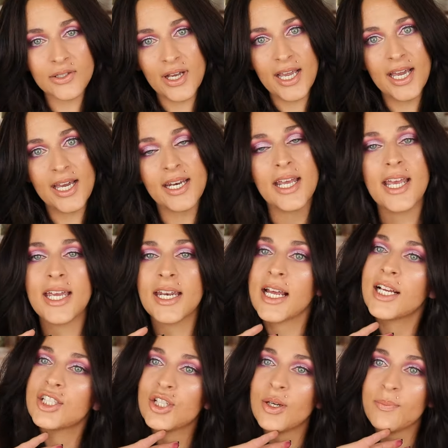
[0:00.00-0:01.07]
go ahead
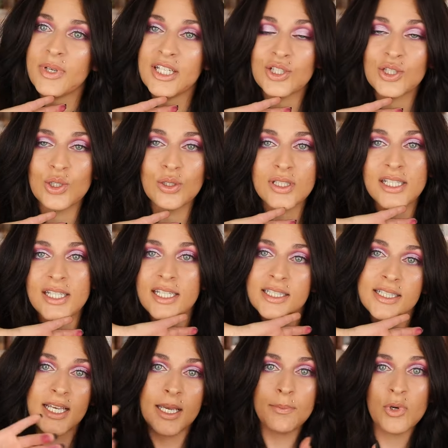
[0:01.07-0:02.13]
and jump into the
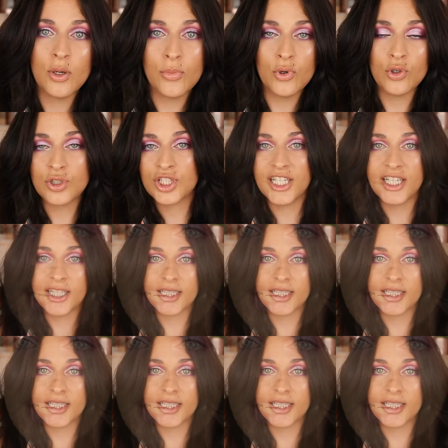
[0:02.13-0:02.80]
demo portion.